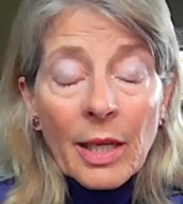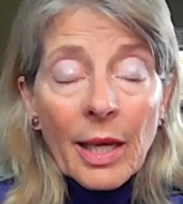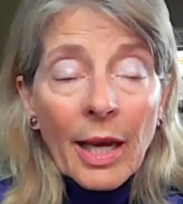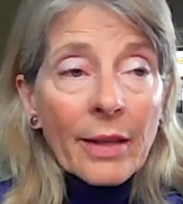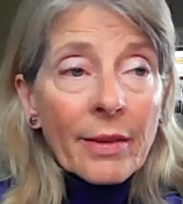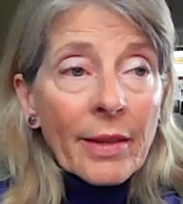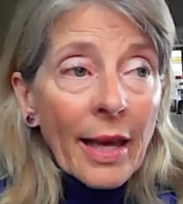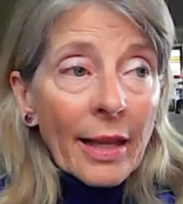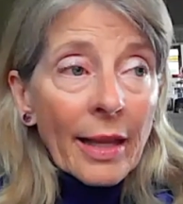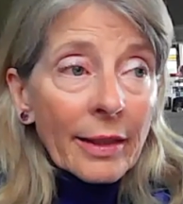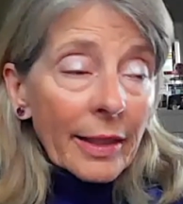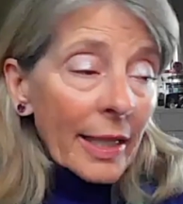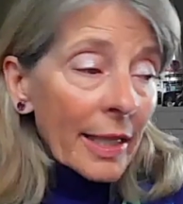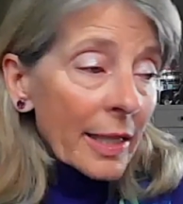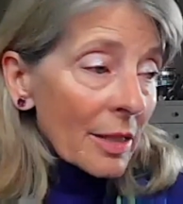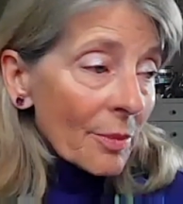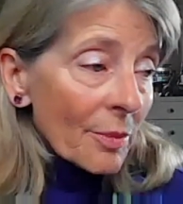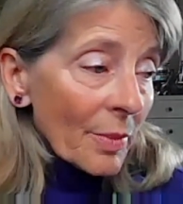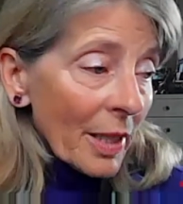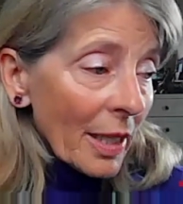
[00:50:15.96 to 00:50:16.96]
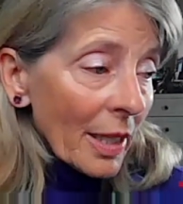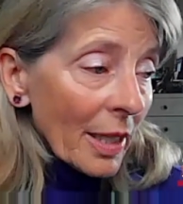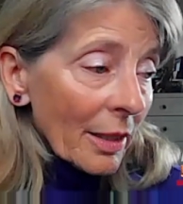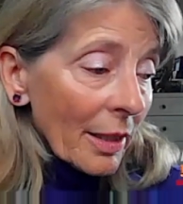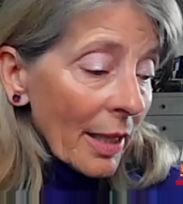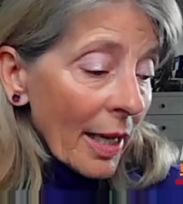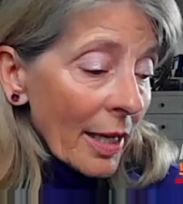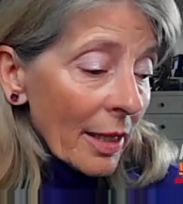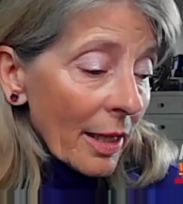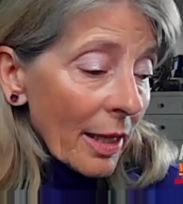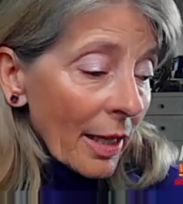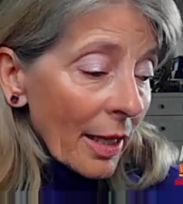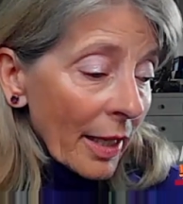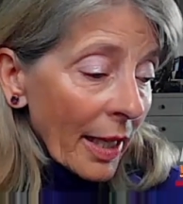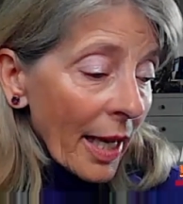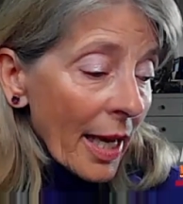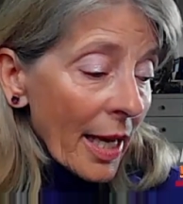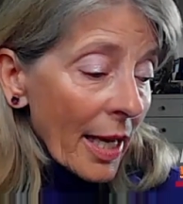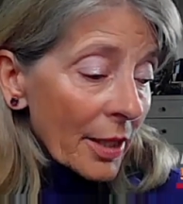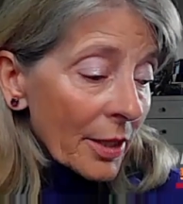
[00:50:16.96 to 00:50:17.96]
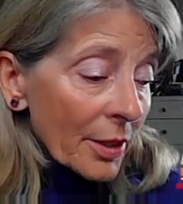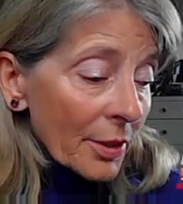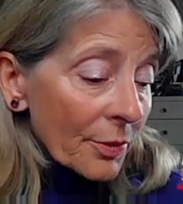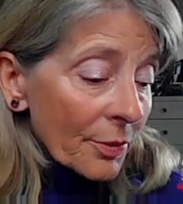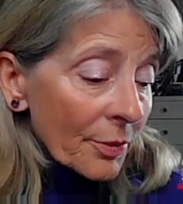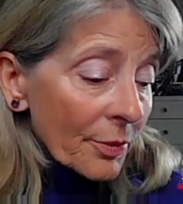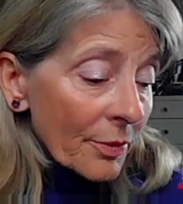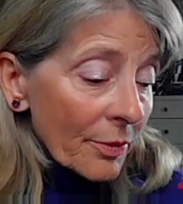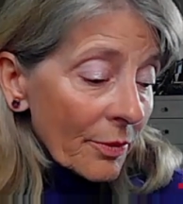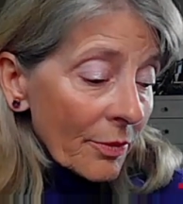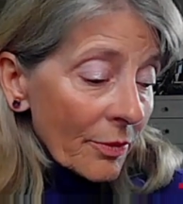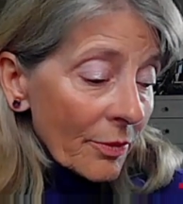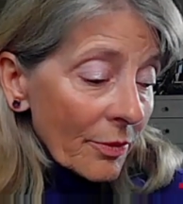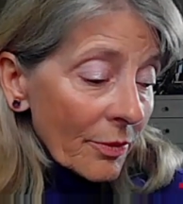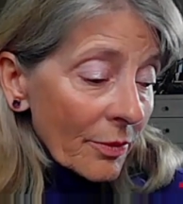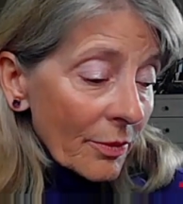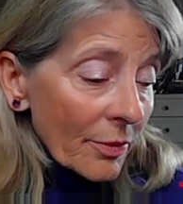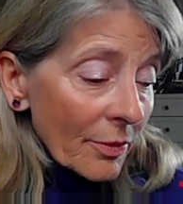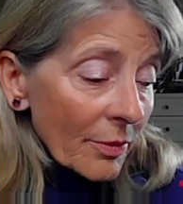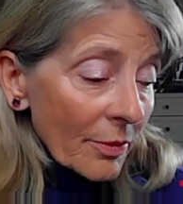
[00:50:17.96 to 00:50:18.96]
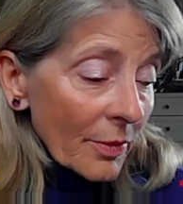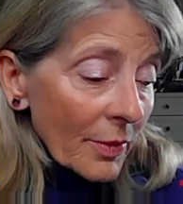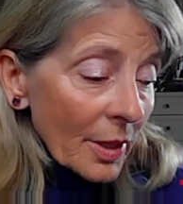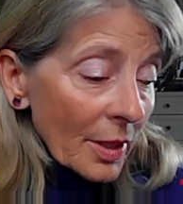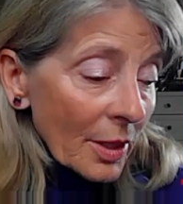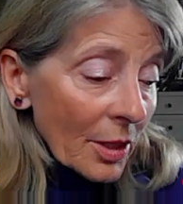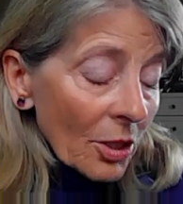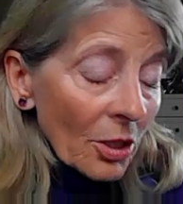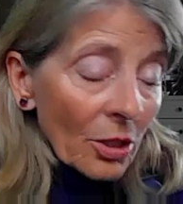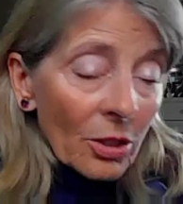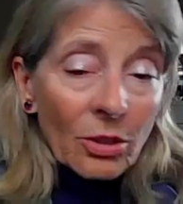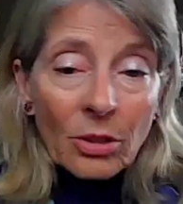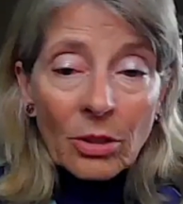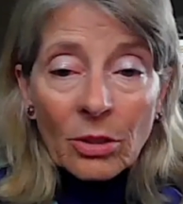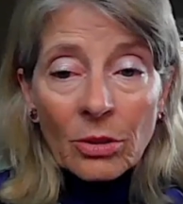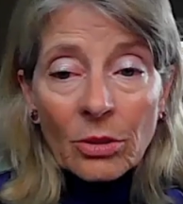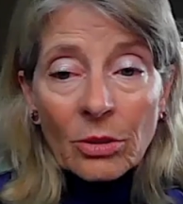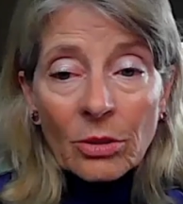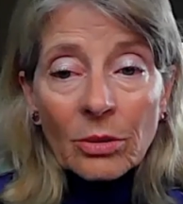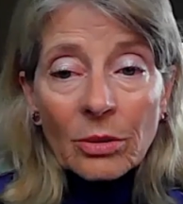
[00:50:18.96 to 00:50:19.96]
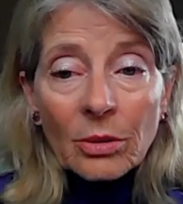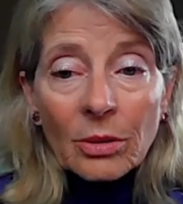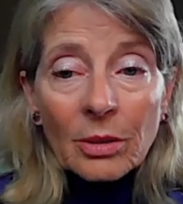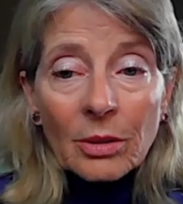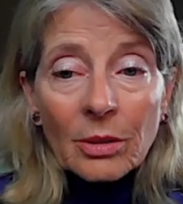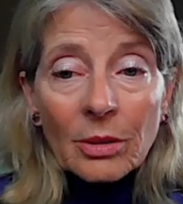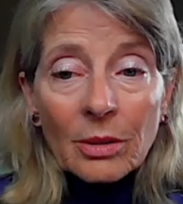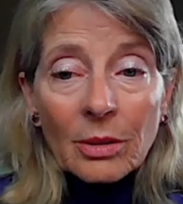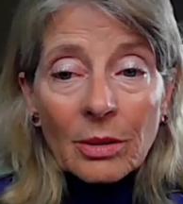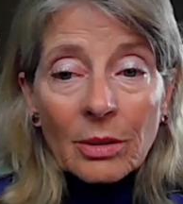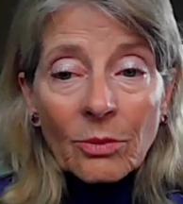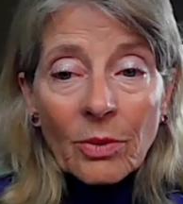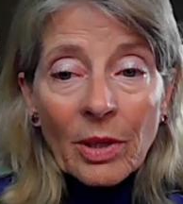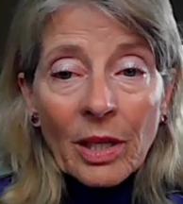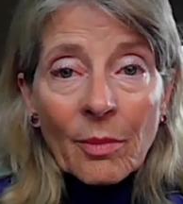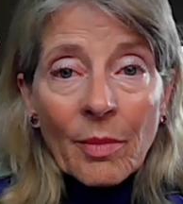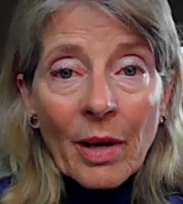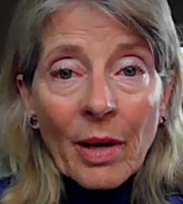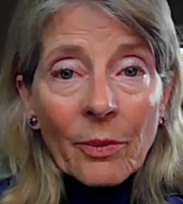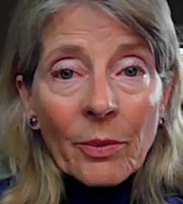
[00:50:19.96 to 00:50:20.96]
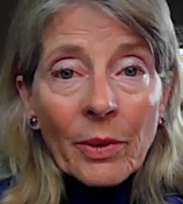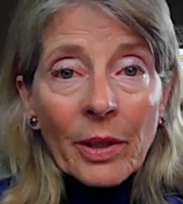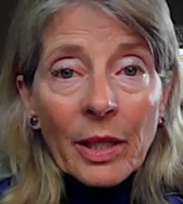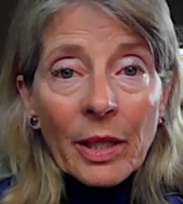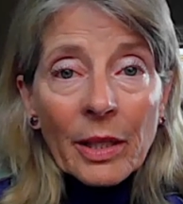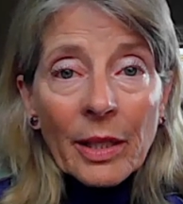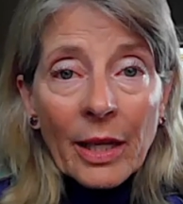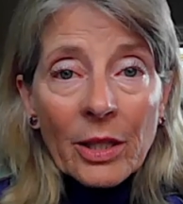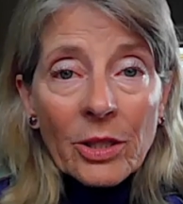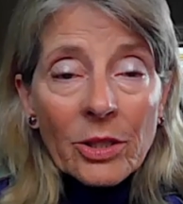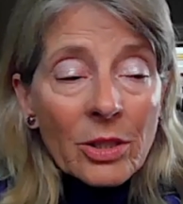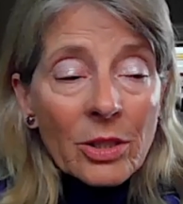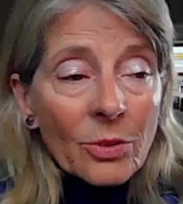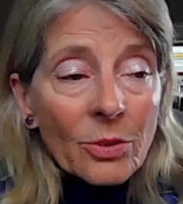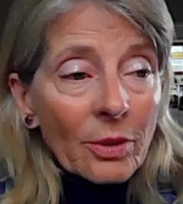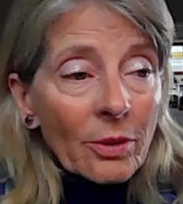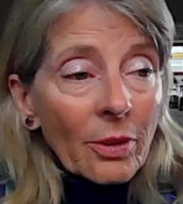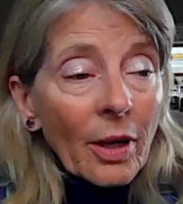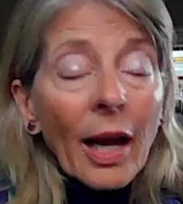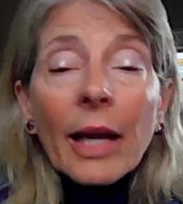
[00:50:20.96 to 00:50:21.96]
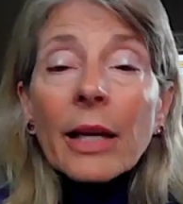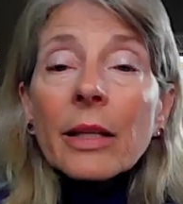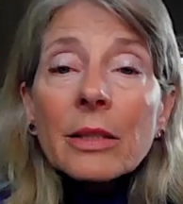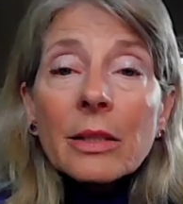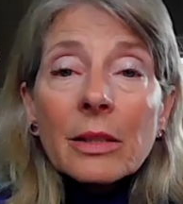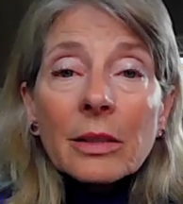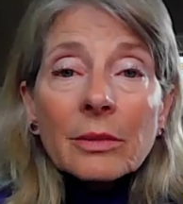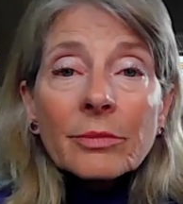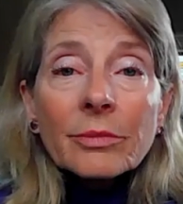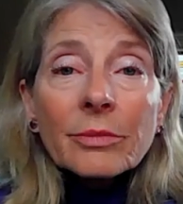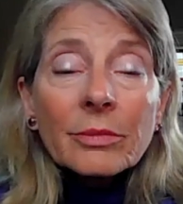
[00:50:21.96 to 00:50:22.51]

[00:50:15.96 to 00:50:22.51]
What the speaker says: And that leads me, and that again, to one of my reconnections with Christ.